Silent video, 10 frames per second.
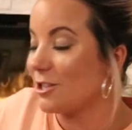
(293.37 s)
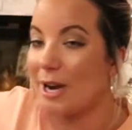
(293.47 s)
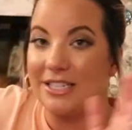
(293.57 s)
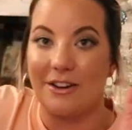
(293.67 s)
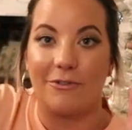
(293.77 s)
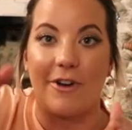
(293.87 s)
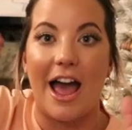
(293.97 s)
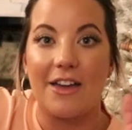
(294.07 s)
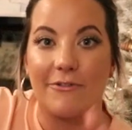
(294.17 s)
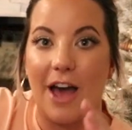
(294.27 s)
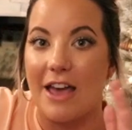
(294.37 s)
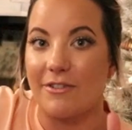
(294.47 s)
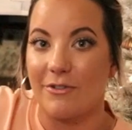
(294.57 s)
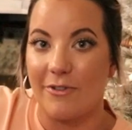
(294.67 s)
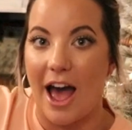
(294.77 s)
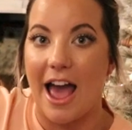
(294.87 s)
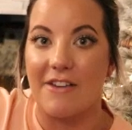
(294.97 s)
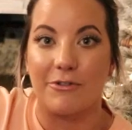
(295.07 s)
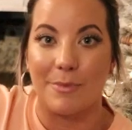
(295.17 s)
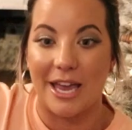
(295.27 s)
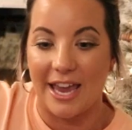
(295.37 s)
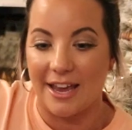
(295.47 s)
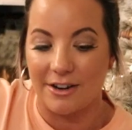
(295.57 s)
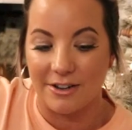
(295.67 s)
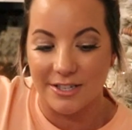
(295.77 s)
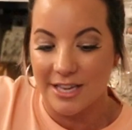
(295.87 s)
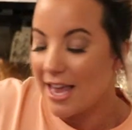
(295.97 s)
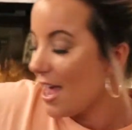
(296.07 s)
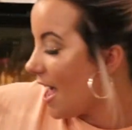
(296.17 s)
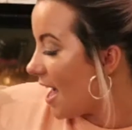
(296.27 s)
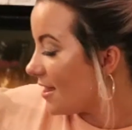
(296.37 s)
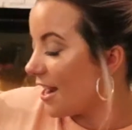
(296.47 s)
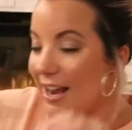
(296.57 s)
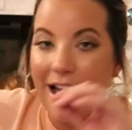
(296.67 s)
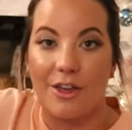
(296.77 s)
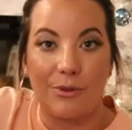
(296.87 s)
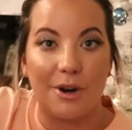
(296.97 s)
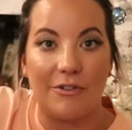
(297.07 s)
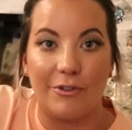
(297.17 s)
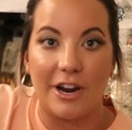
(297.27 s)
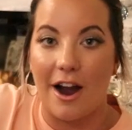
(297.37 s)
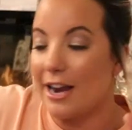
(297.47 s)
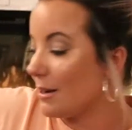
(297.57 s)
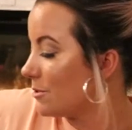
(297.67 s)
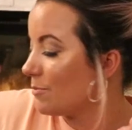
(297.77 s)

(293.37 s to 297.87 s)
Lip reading: So I did 5, 5, and 5 for my candles. And then I got three free items.